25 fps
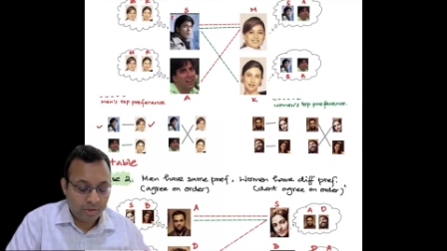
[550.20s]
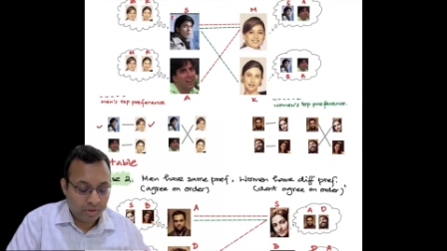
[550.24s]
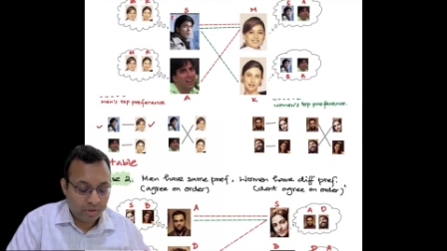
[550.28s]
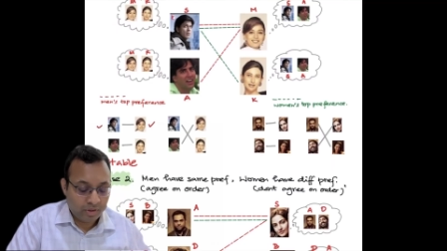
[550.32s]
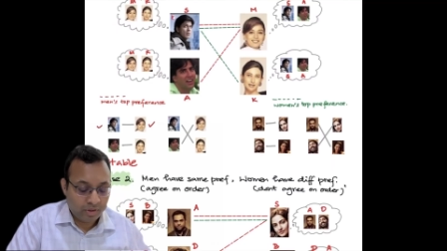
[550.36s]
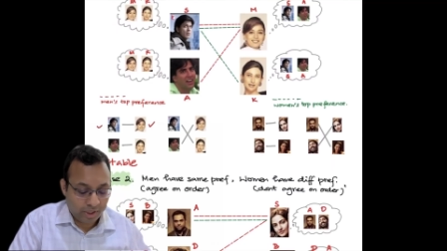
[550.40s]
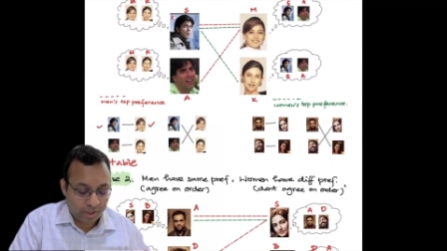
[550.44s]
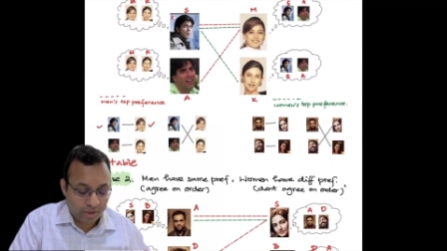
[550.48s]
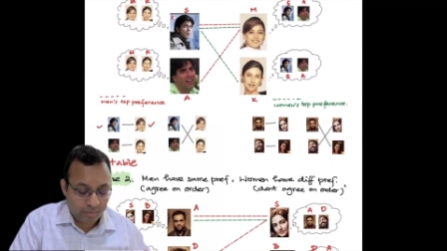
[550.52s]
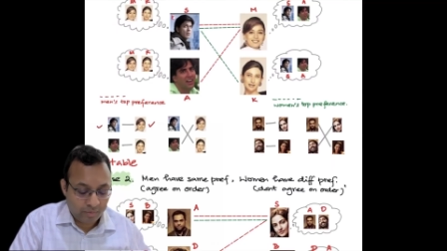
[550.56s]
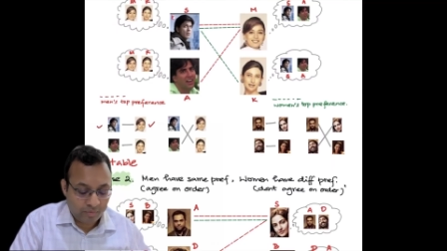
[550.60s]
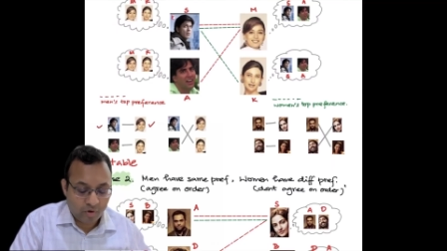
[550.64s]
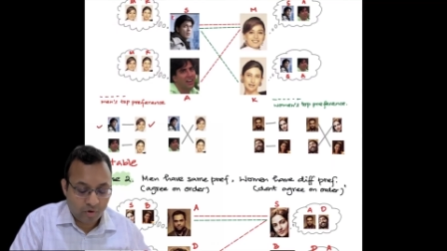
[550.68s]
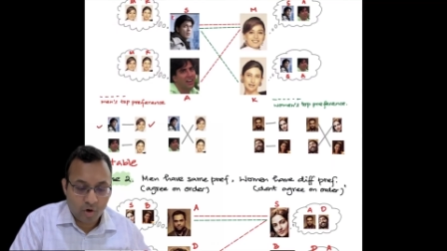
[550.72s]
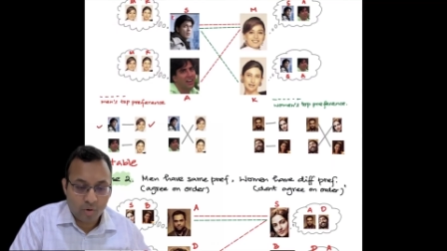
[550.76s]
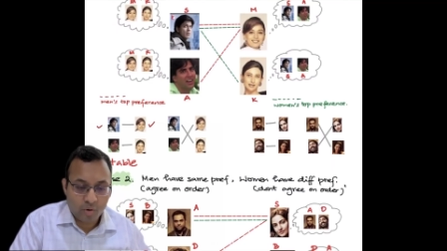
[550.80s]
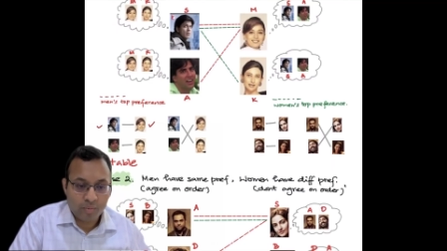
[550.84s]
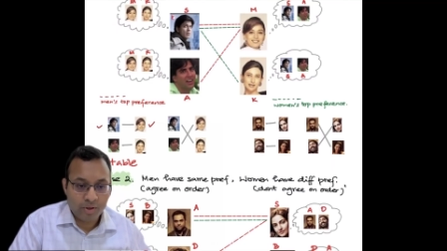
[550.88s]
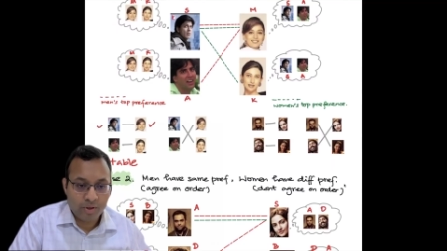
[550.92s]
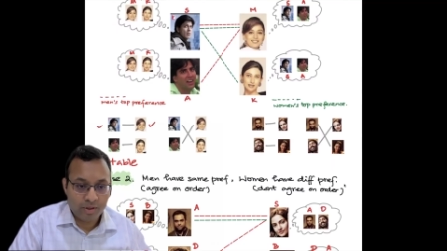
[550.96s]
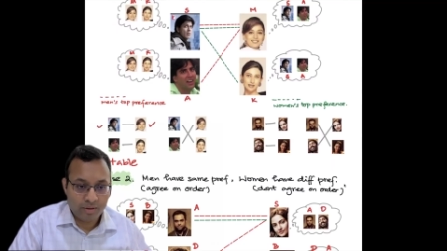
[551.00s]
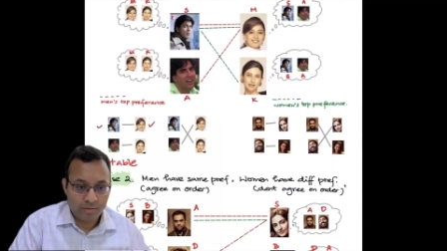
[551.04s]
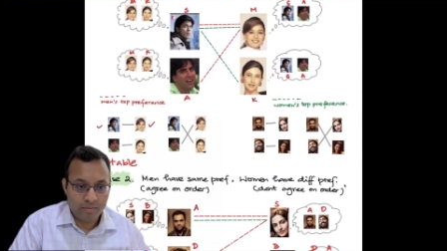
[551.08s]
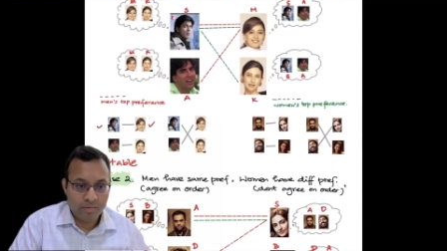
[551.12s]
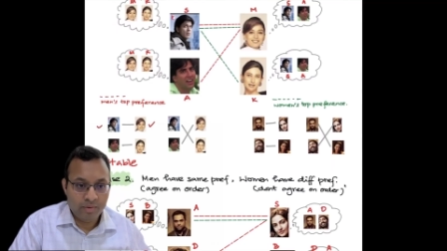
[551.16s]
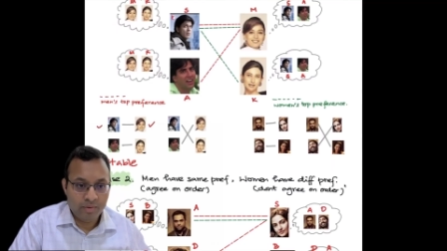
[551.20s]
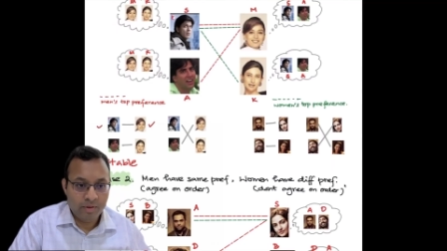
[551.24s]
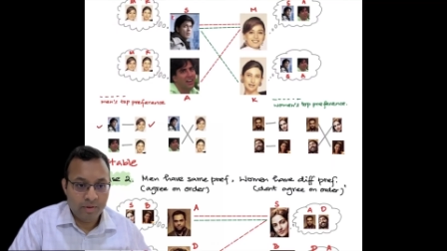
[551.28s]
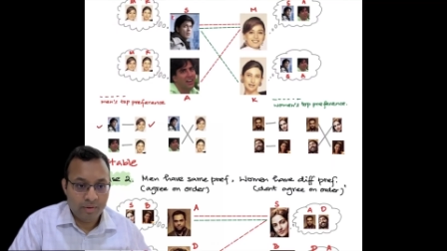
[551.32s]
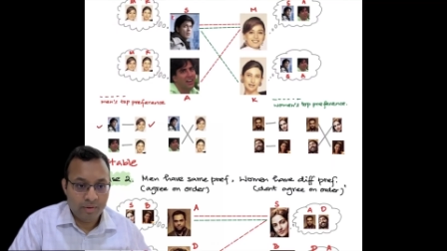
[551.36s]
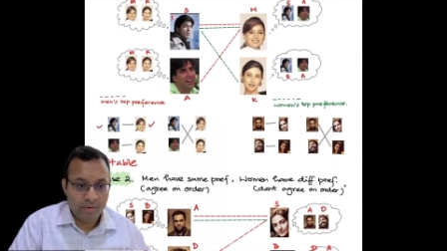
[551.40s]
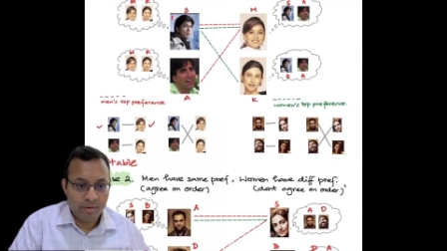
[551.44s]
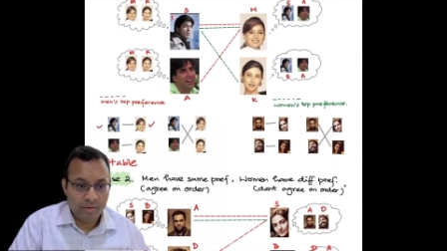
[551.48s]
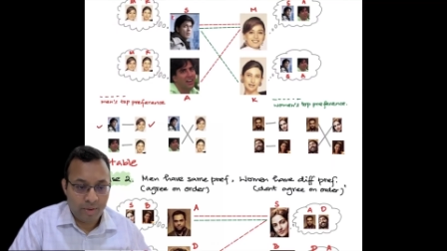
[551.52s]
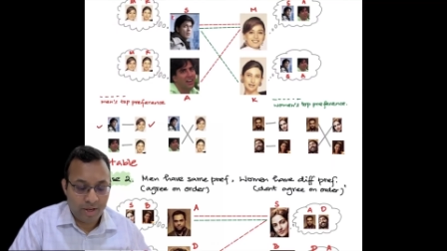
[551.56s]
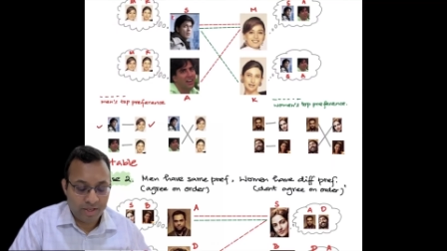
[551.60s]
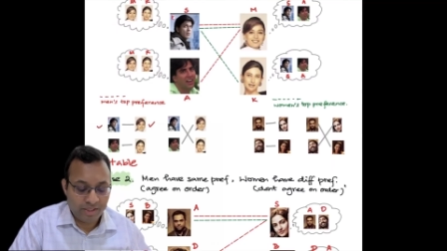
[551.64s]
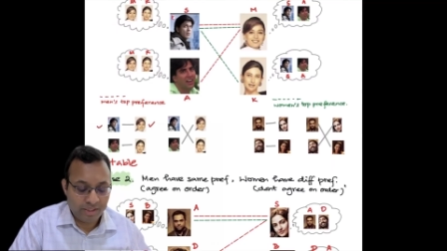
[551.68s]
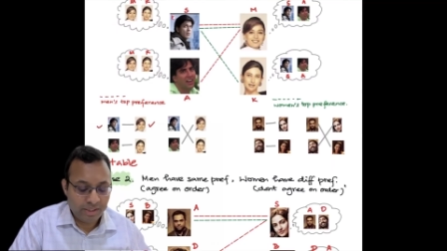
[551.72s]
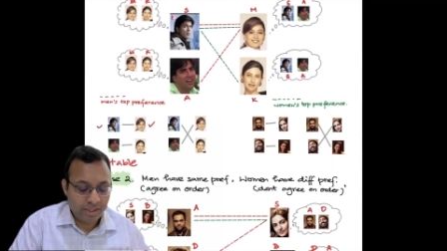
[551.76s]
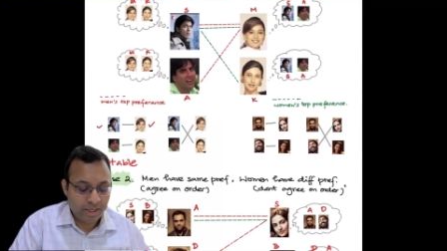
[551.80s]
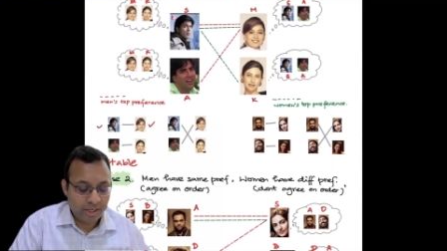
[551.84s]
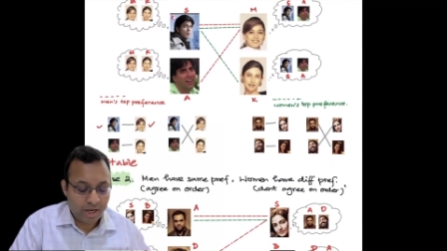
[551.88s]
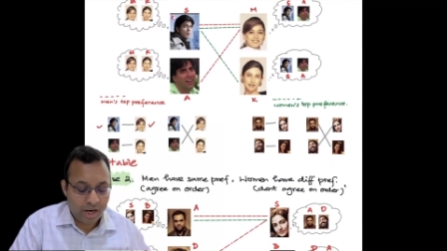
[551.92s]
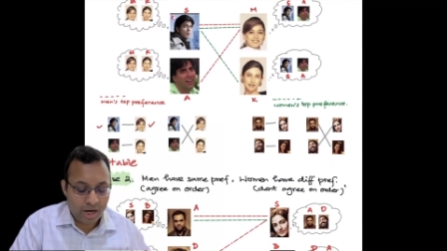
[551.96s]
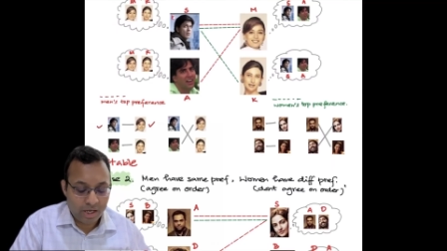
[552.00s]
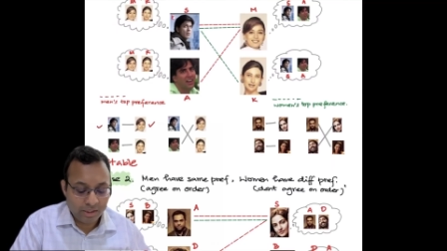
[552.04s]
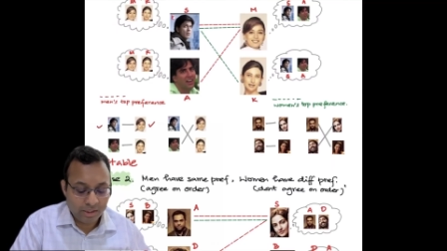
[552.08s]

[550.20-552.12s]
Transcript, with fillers: So they will form a matching and